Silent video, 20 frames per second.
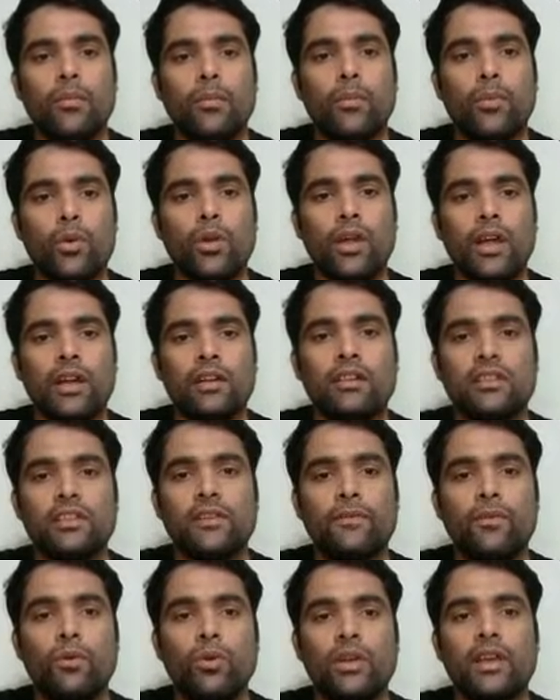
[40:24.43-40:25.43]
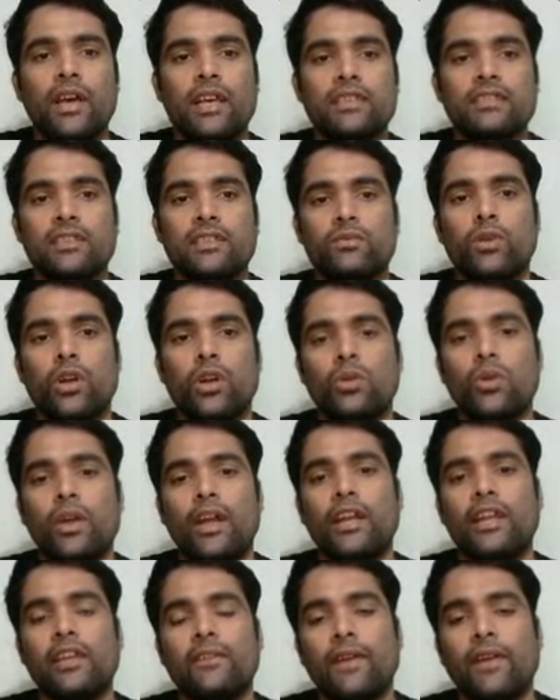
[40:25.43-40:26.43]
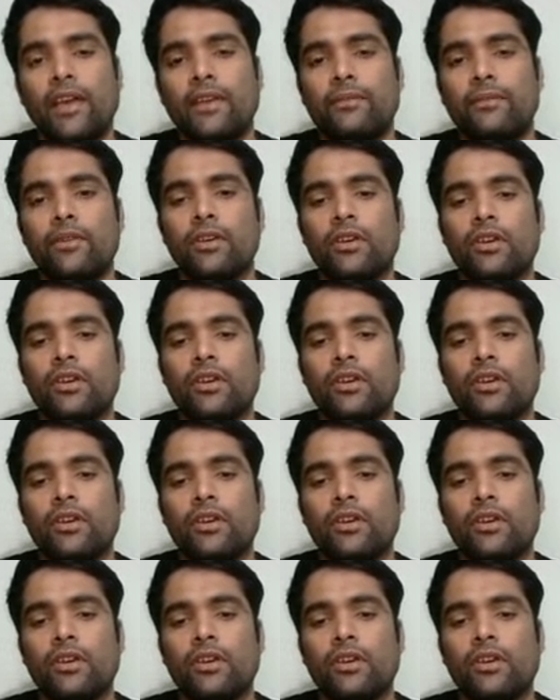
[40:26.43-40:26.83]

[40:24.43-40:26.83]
Product, the forecast is what? 25.